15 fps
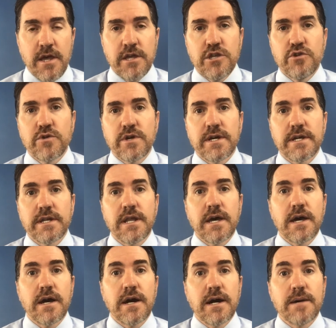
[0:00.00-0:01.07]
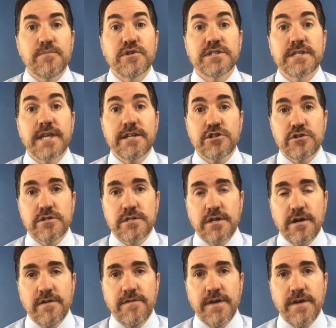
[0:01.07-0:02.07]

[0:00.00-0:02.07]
you can present yourself